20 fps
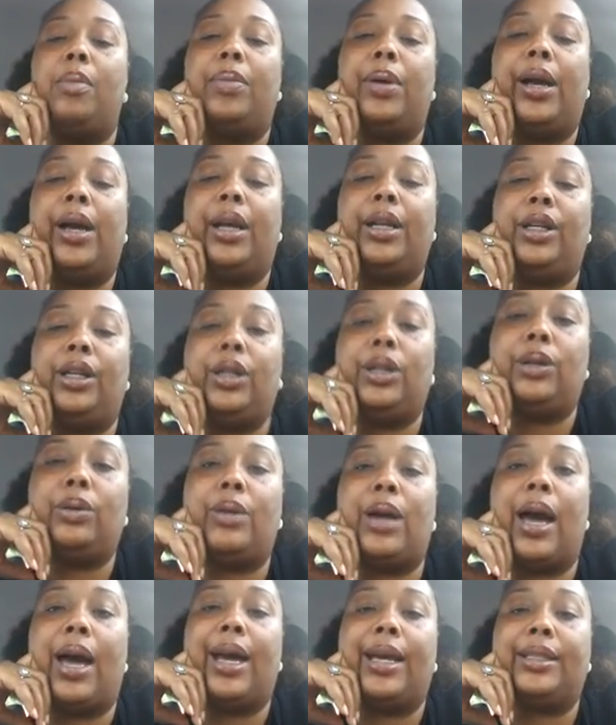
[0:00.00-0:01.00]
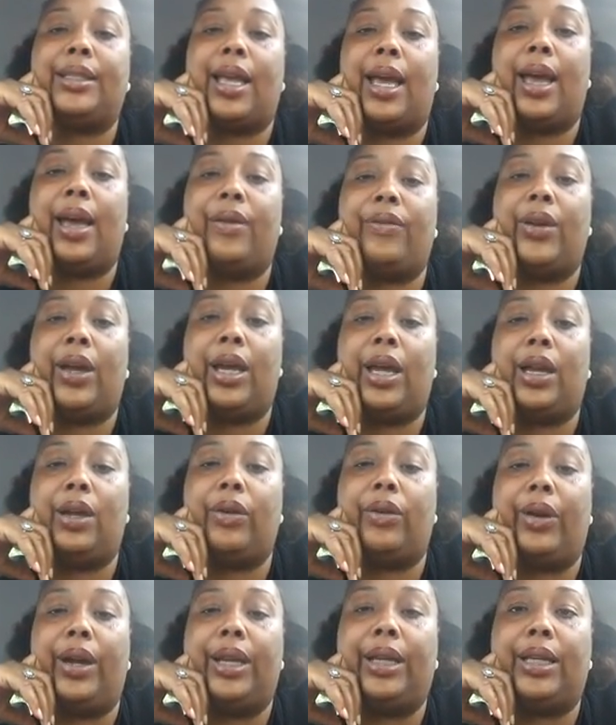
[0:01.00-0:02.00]
But you guys have a
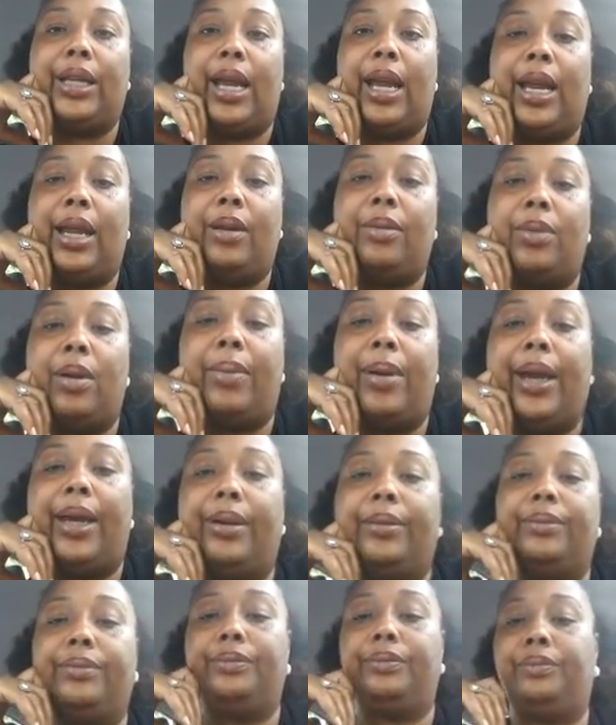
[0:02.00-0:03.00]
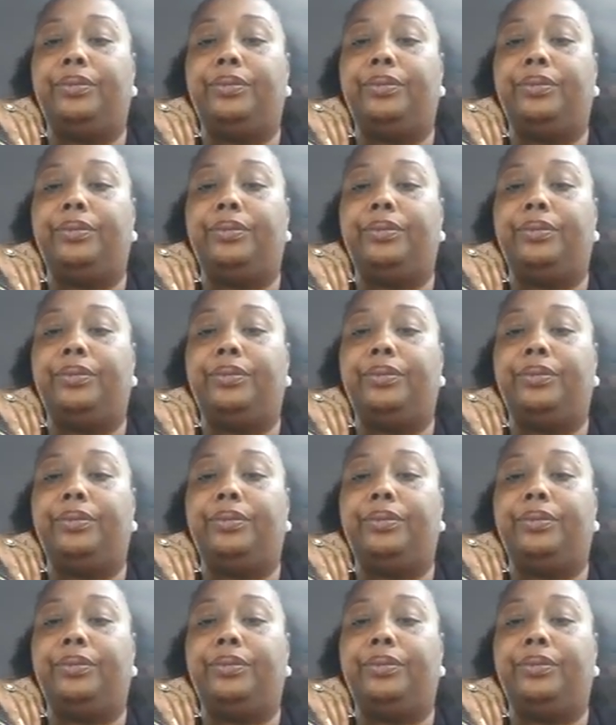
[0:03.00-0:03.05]
great day. Bye-bye.